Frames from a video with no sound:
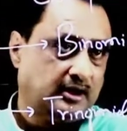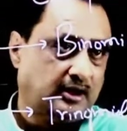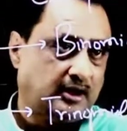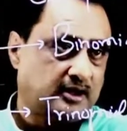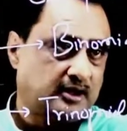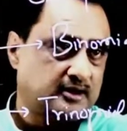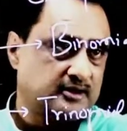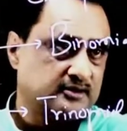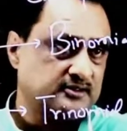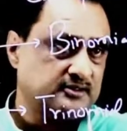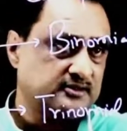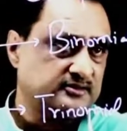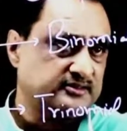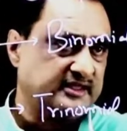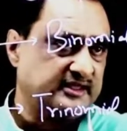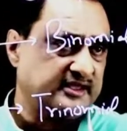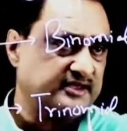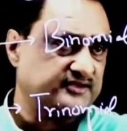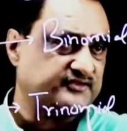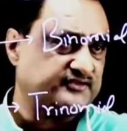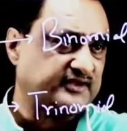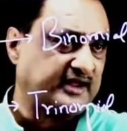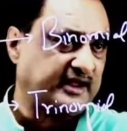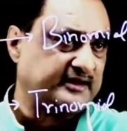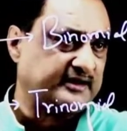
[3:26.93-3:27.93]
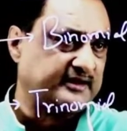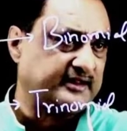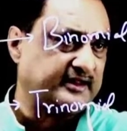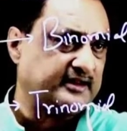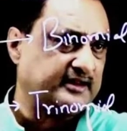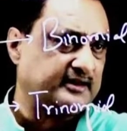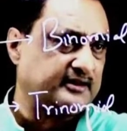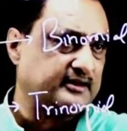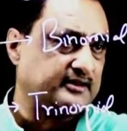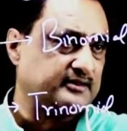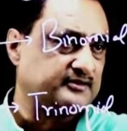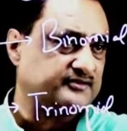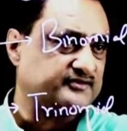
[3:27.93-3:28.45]
Another thing is
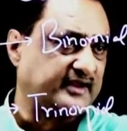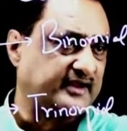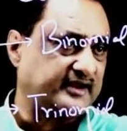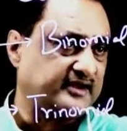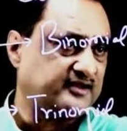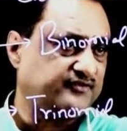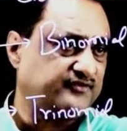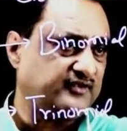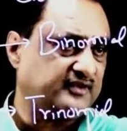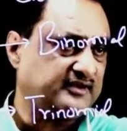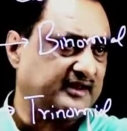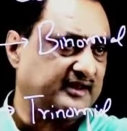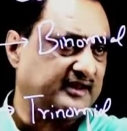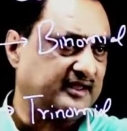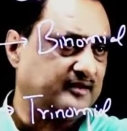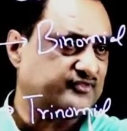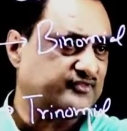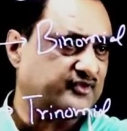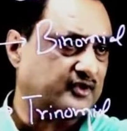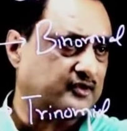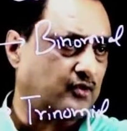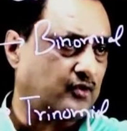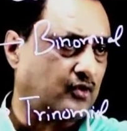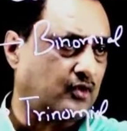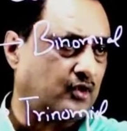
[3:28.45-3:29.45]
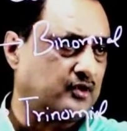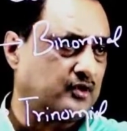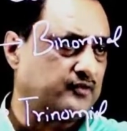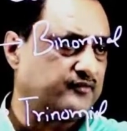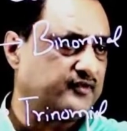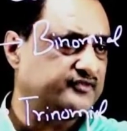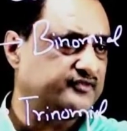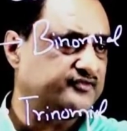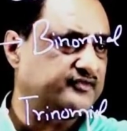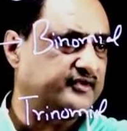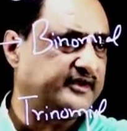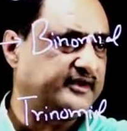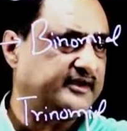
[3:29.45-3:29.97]
that scientific names are
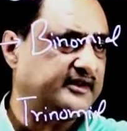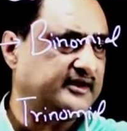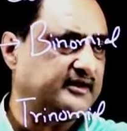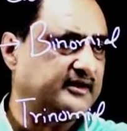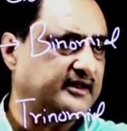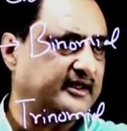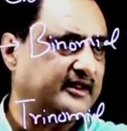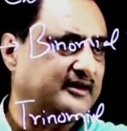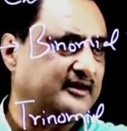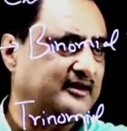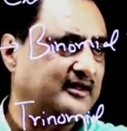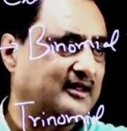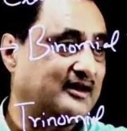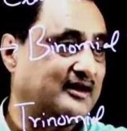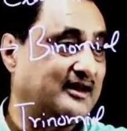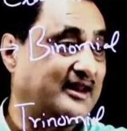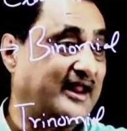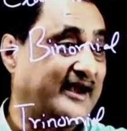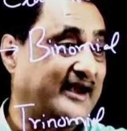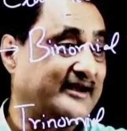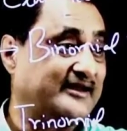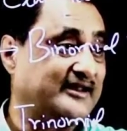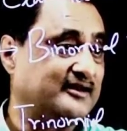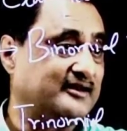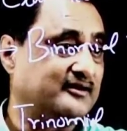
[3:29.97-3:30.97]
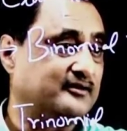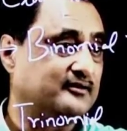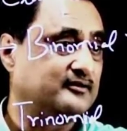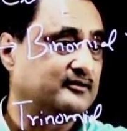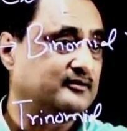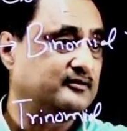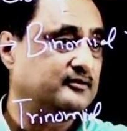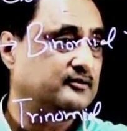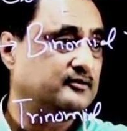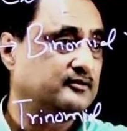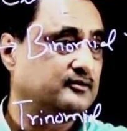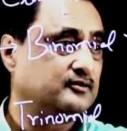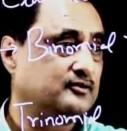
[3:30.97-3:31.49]
always written in Latin.
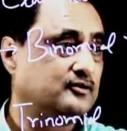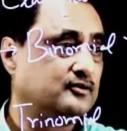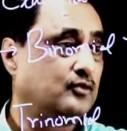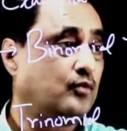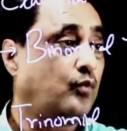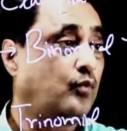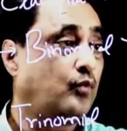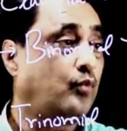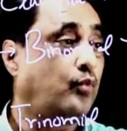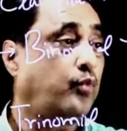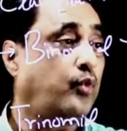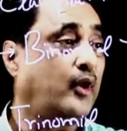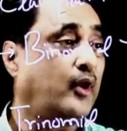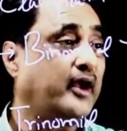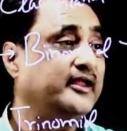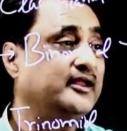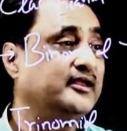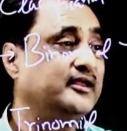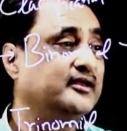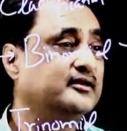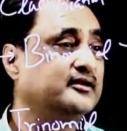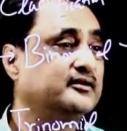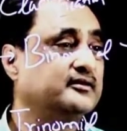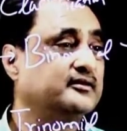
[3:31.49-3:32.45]
Why?